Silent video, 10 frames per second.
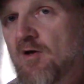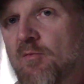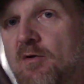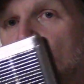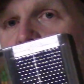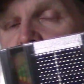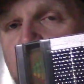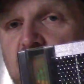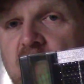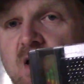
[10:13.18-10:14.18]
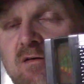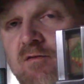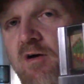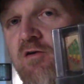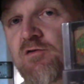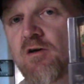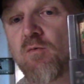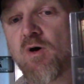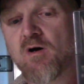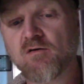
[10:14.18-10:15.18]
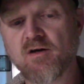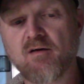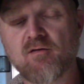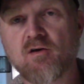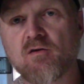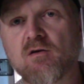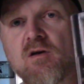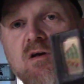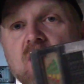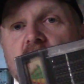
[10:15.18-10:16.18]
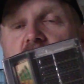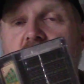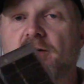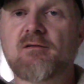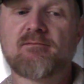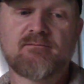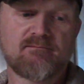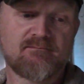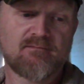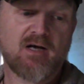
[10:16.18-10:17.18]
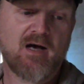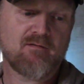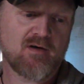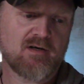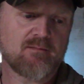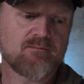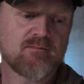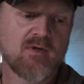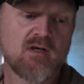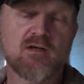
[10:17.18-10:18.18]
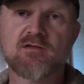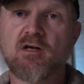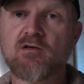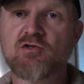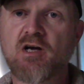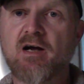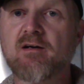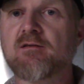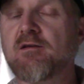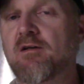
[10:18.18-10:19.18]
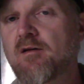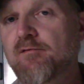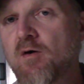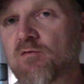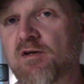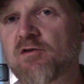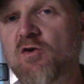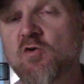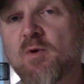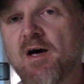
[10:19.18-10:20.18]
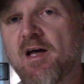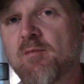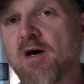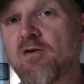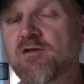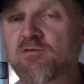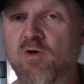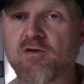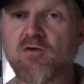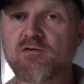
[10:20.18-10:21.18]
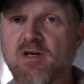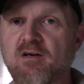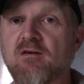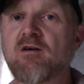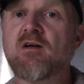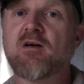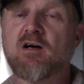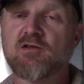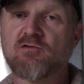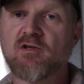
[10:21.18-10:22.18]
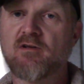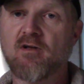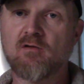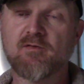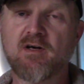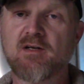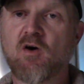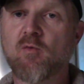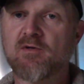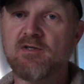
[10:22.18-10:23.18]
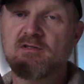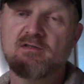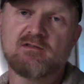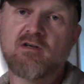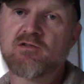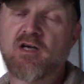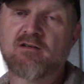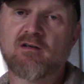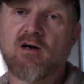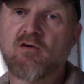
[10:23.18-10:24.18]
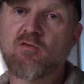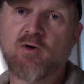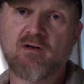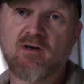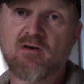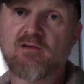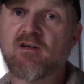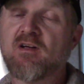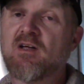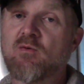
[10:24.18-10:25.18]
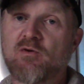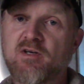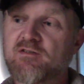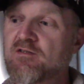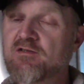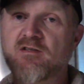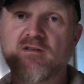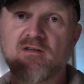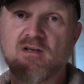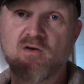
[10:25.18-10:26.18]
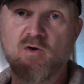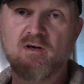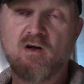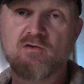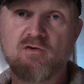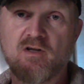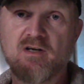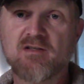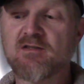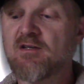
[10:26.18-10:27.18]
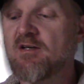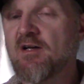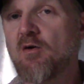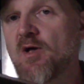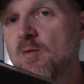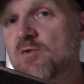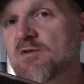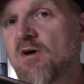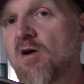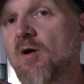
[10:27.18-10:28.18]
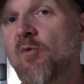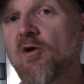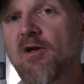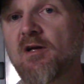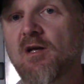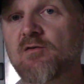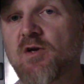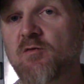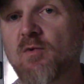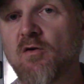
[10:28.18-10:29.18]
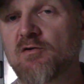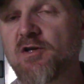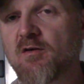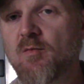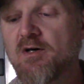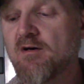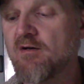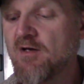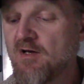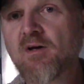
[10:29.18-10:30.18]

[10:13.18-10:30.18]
But it works pretty good. I'm not using it in a while because I have another, I have a sun jack that folds out to charge my AA batteries. That's what I use now. I showed you that in another video with this. The sun jack is like $120, where this is $20 or less on Amazon. I'll put a link down in the description below. You can check them out.